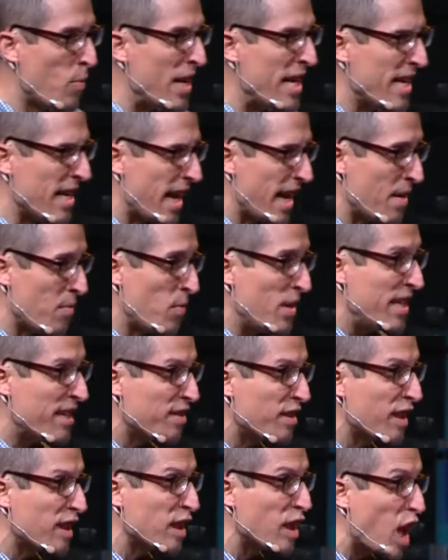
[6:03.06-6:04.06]
we, and we
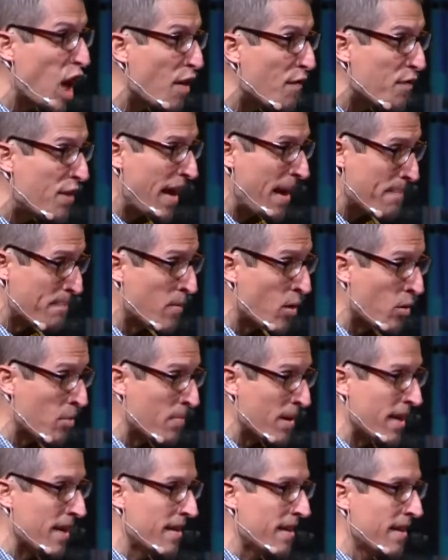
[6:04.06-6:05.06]
just love that
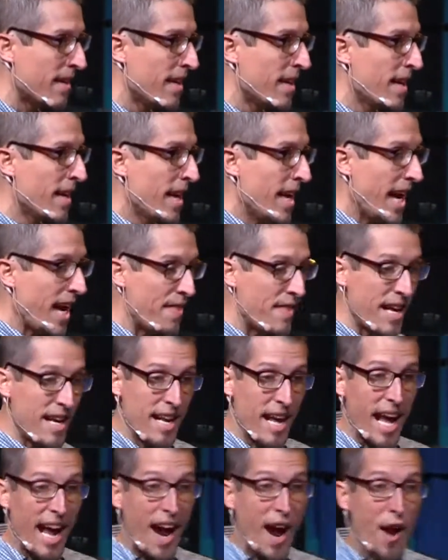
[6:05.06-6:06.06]
moment. And
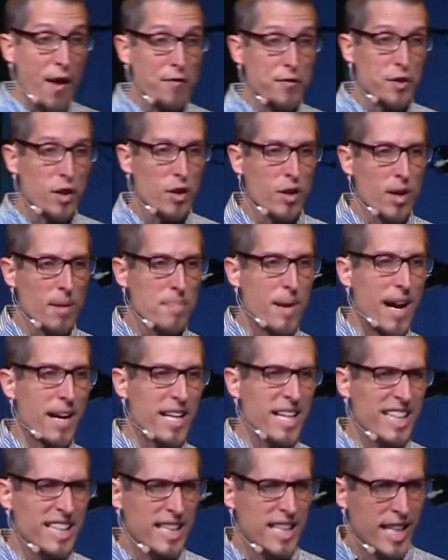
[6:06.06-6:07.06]
then after about
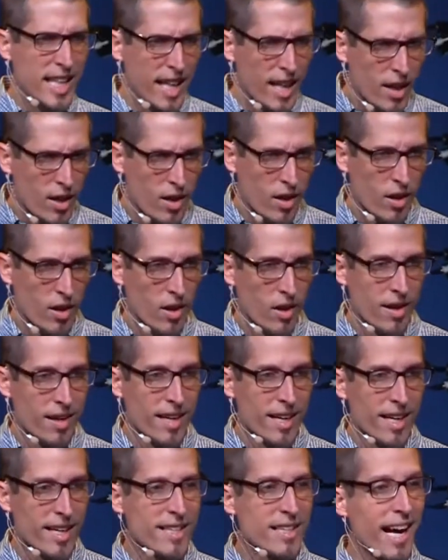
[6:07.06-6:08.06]
a year,
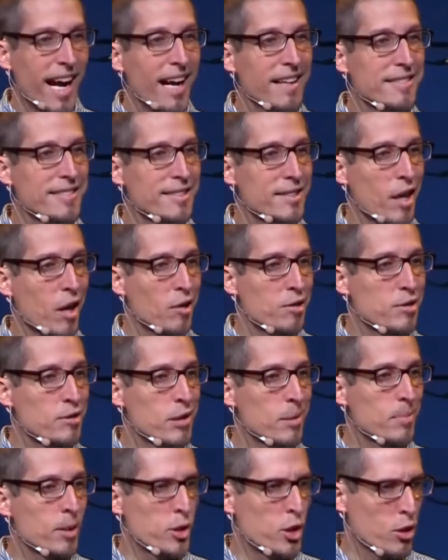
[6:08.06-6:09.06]
God starts
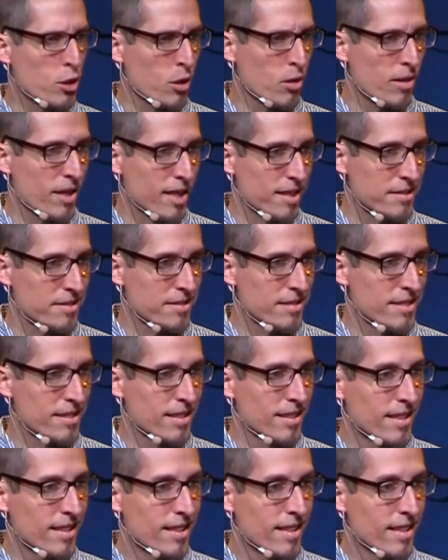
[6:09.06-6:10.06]
to mature us.
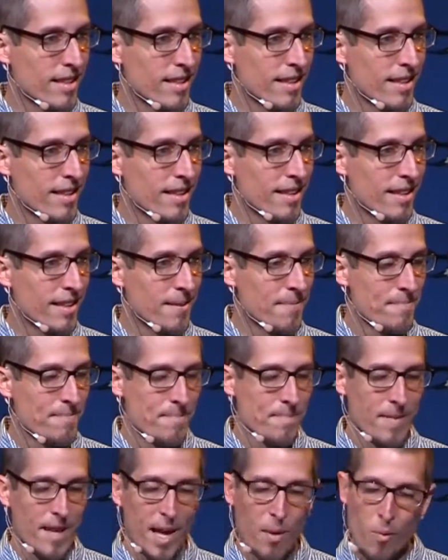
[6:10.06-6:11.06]

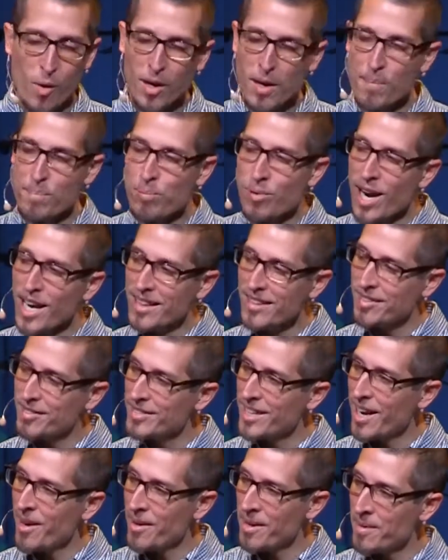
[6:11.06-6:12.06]
And we're going to break this
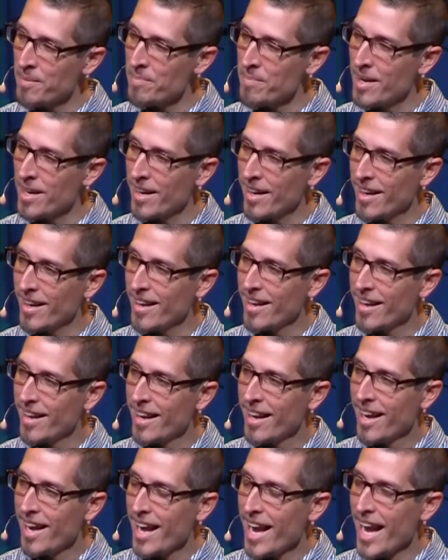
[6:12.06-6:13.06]
down in a minute.
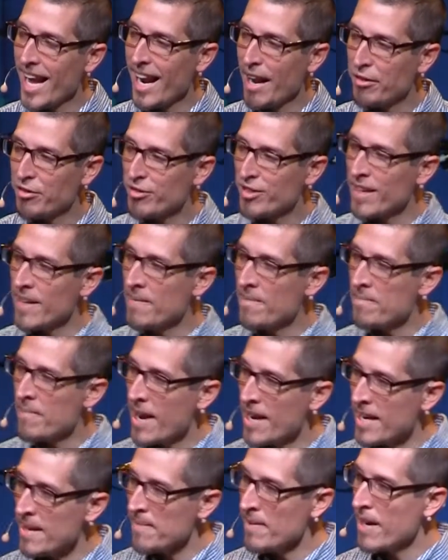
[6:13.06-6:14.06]
And I've seen
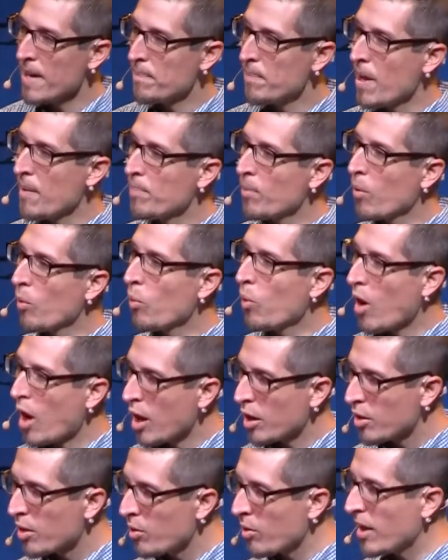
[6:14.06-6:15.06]
many, many people
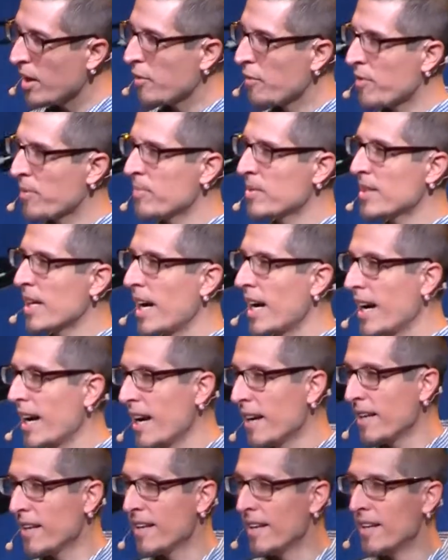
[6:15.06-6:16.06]
walk away from
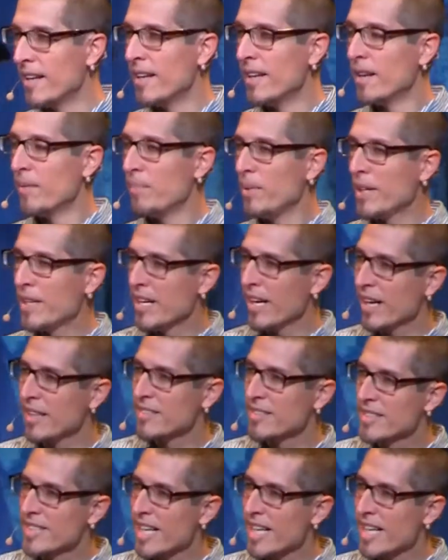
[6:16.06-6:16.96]
God because